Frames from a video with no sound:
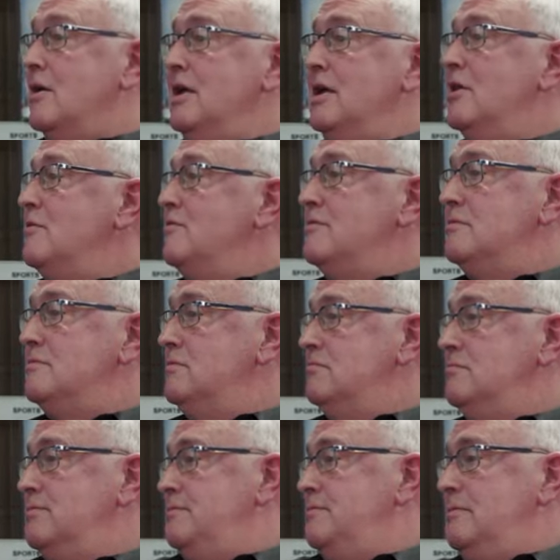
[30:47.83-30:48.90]
He loved
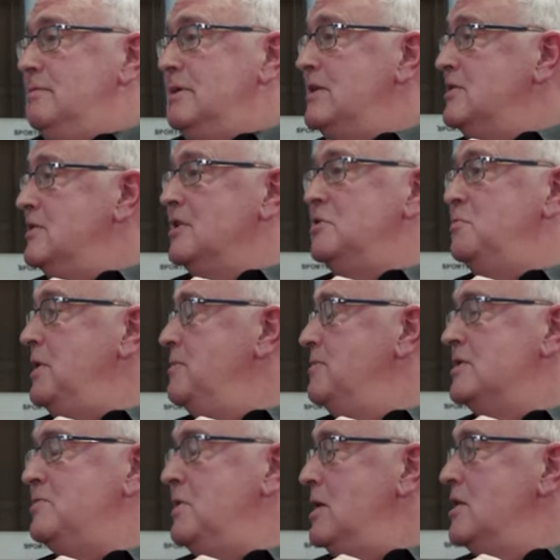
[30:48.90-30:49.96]
listening to
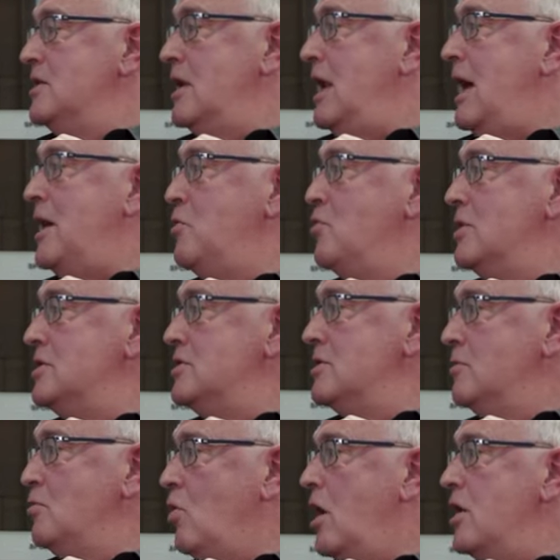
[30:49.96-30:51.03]
people speaking the language
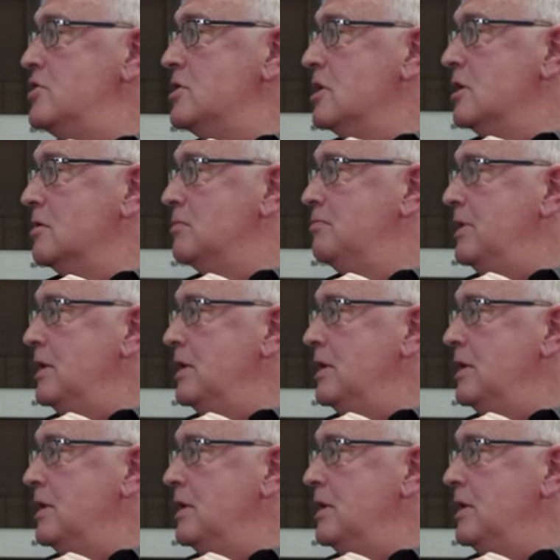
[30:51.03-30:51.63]
and watching